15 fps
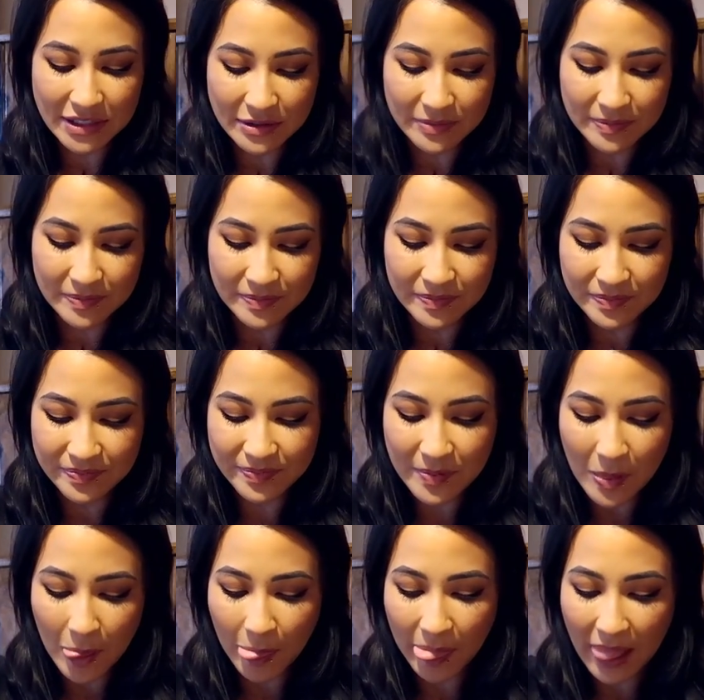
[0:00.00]
Yeah, I would go
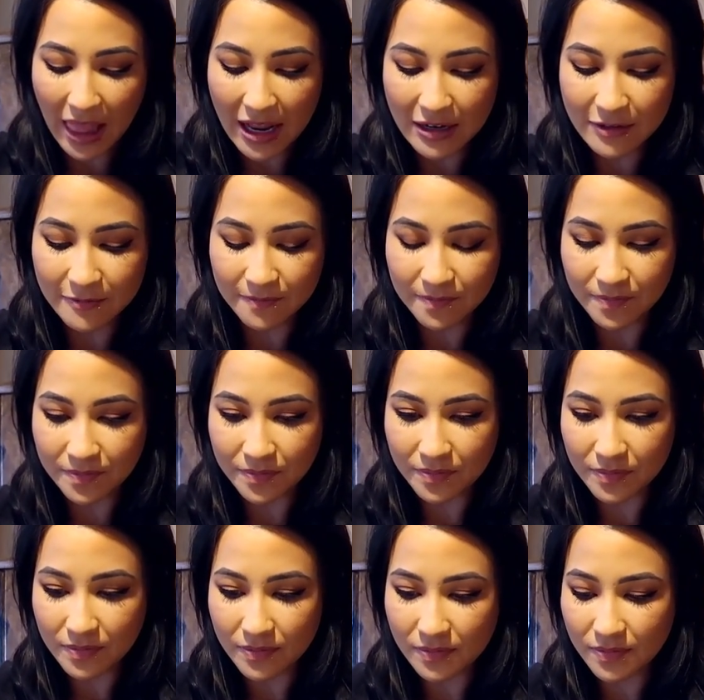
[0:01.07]
for maybe some eggs
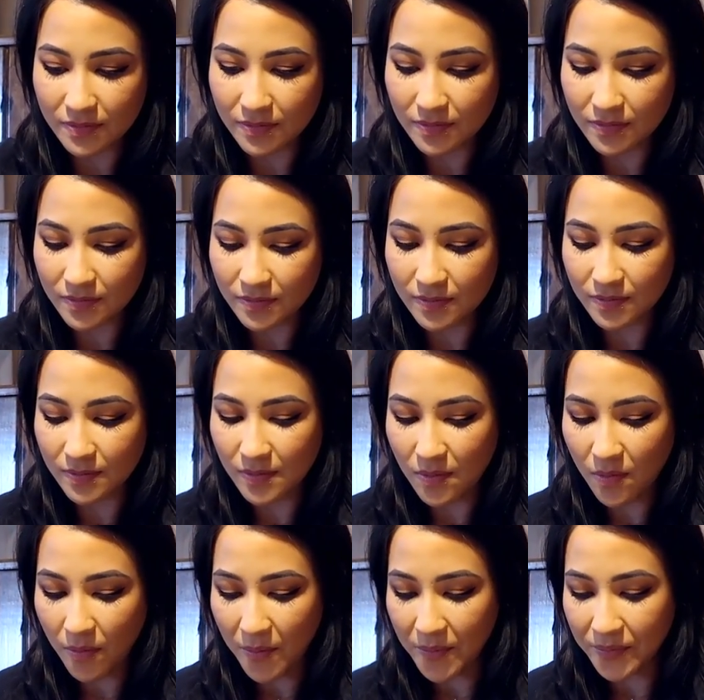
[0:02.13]
or beans, something
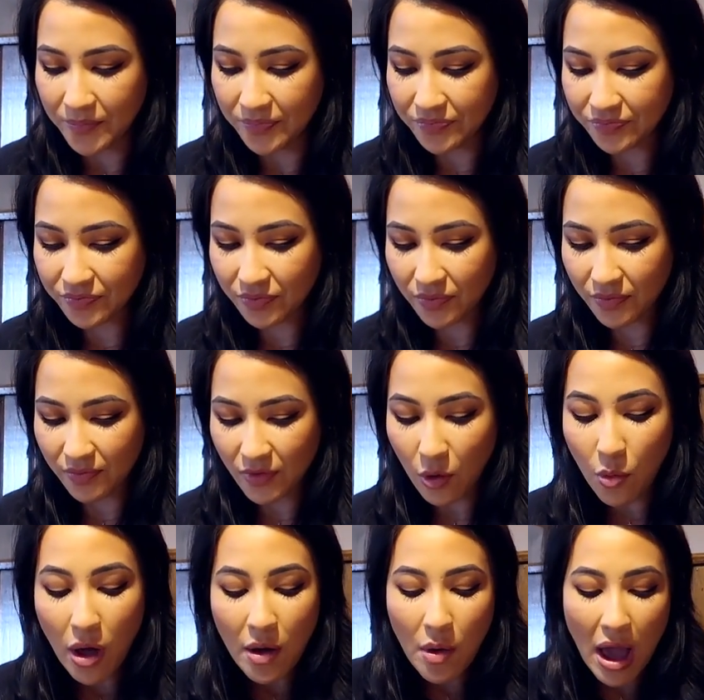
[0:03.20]
safer, maybe.
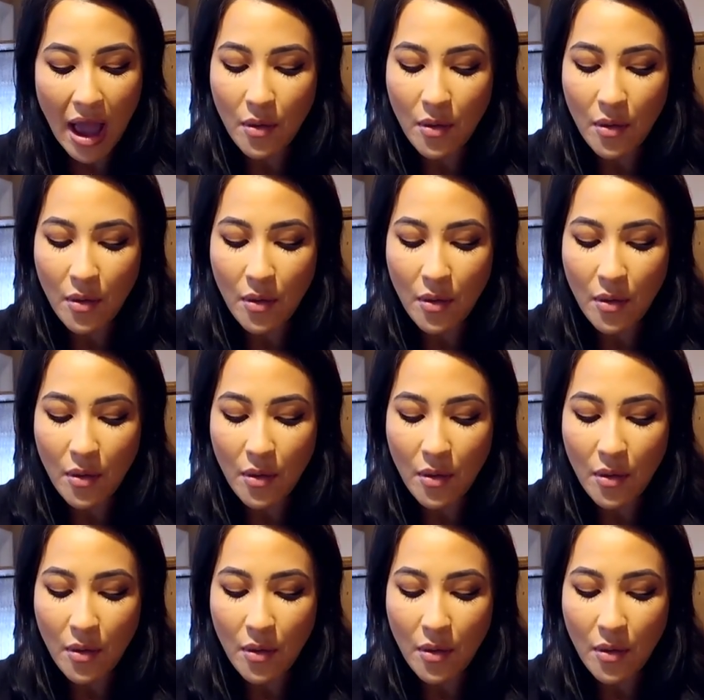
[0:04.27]
Because I don't.